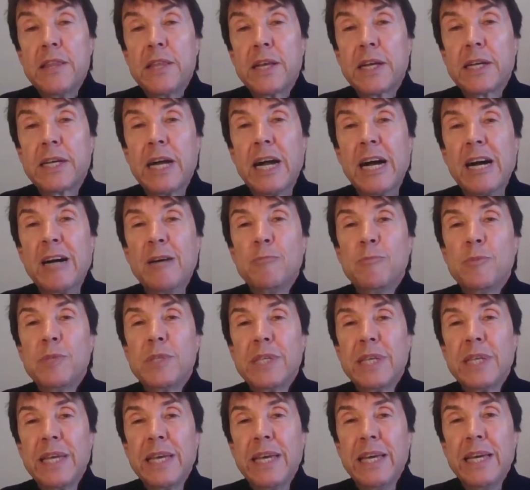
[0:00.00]
that
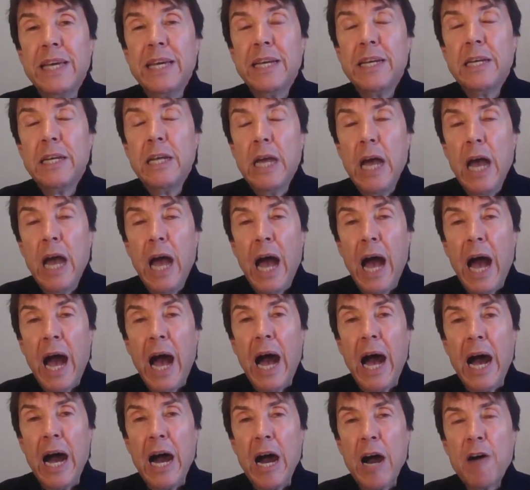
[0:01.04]
comes in
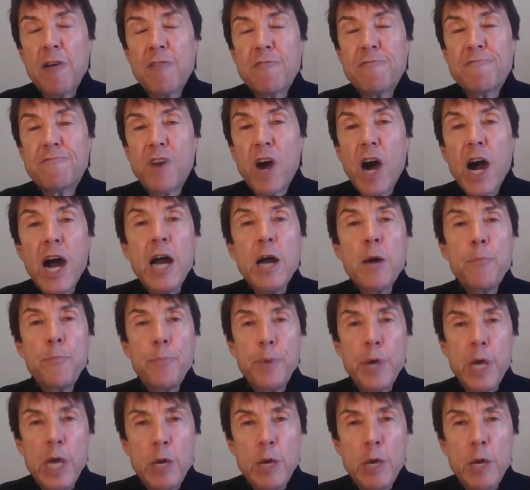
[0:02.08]
via